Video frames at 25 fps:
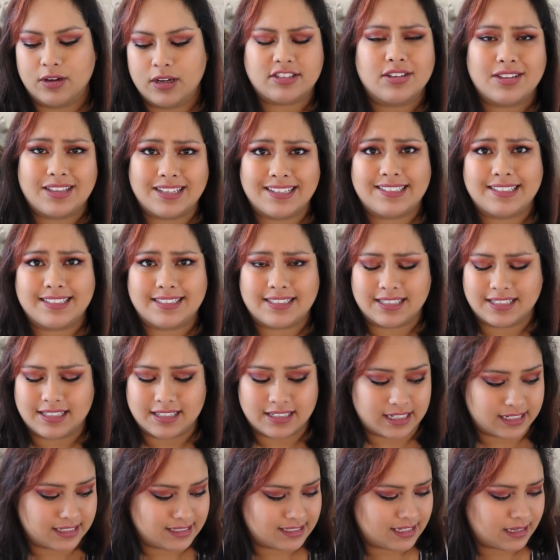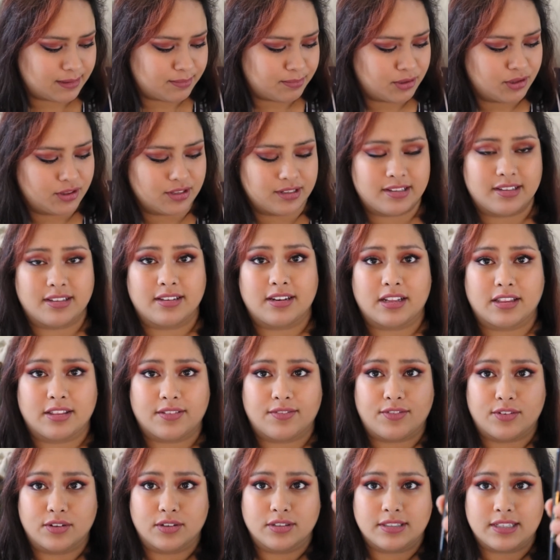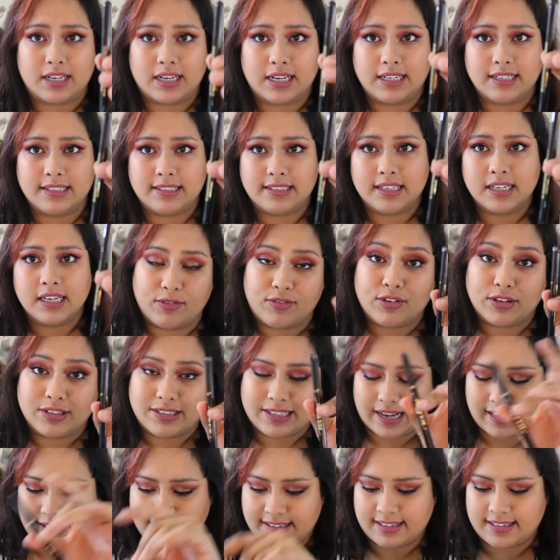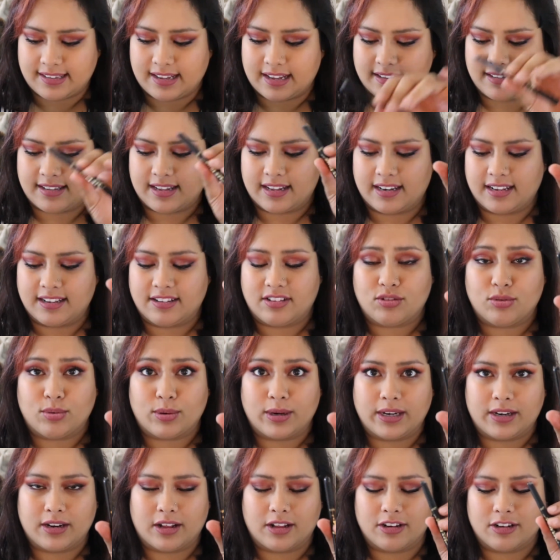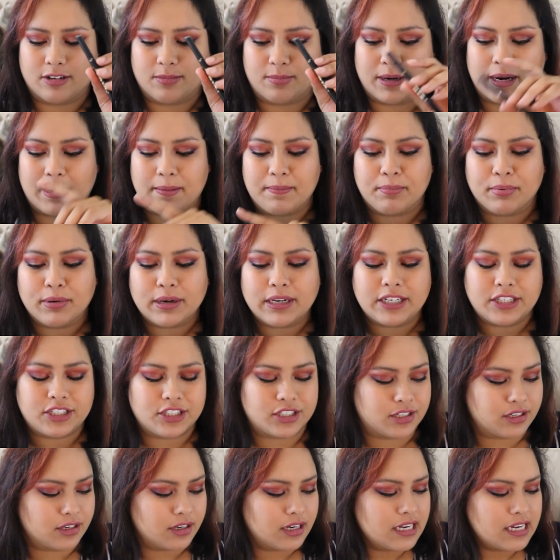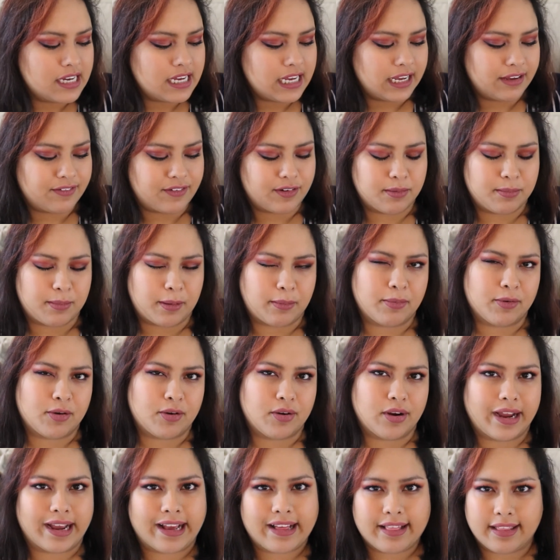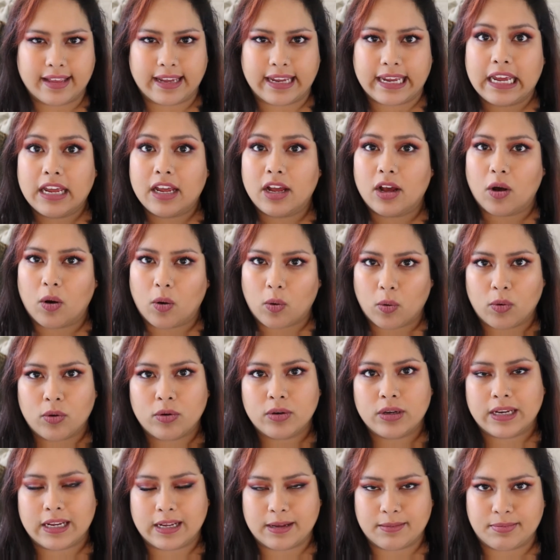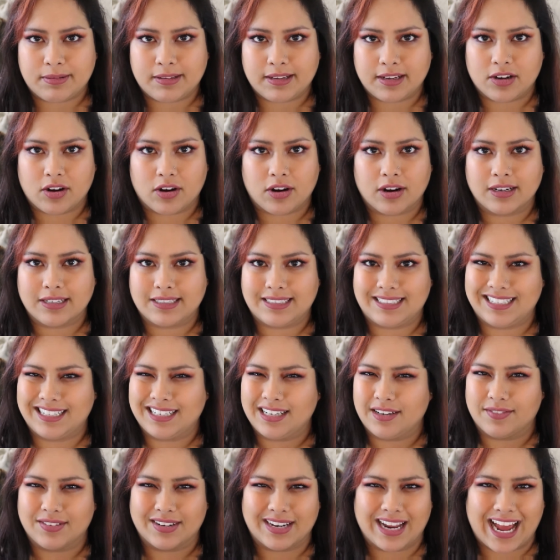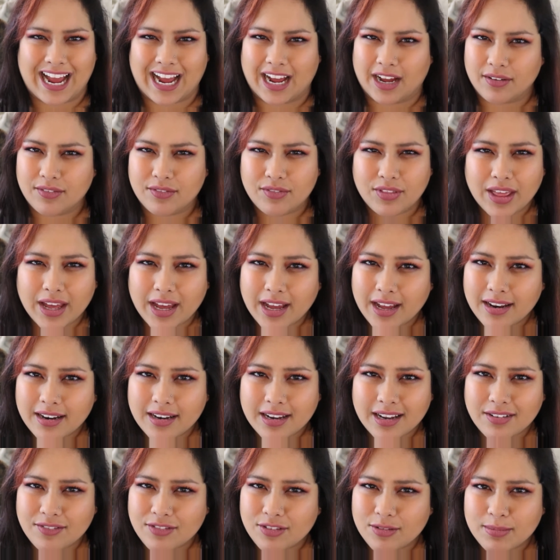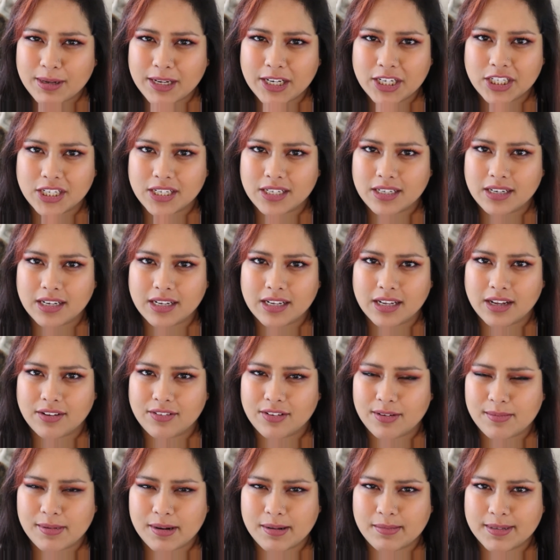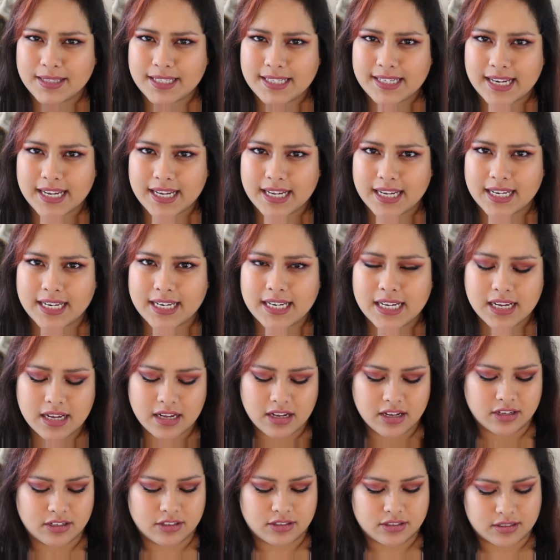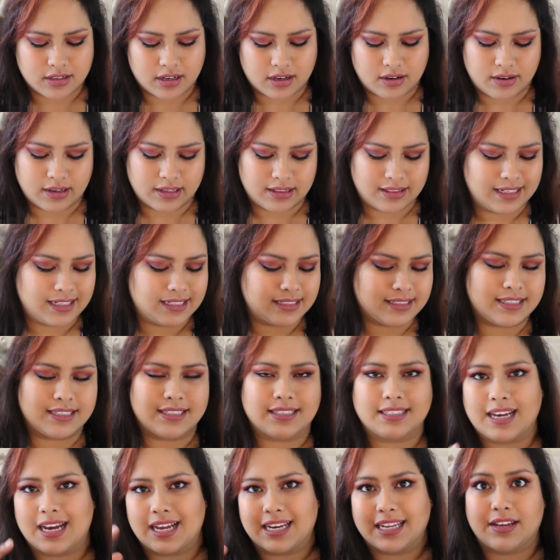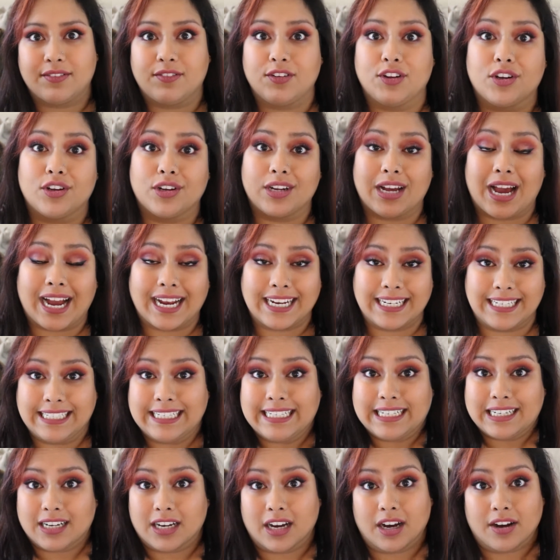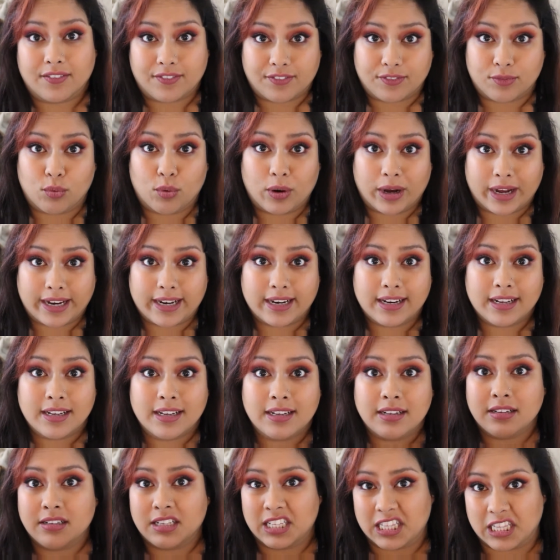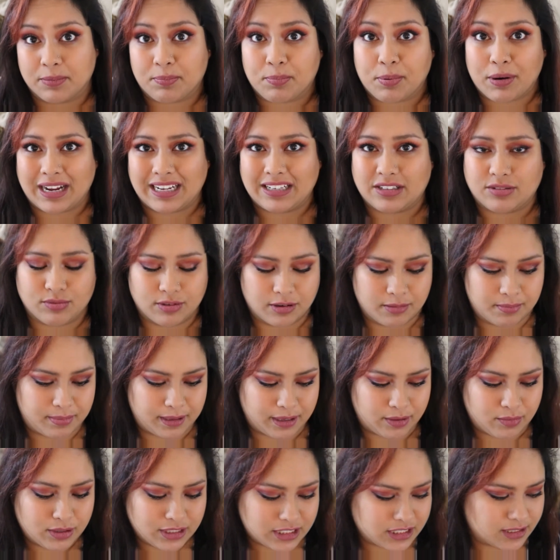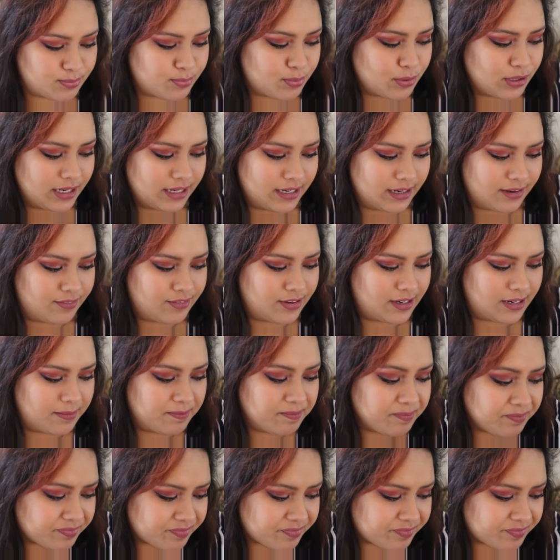So this is a deluxe sample. This is not the full size. Full size it says that is $20, but I'm pretty sure, if I remember correctly, old Ipsy cards didn't even have that information, if I'm not mistaken. So at least it's kind of giving you an idea of what the price would be, which is pretty nifty.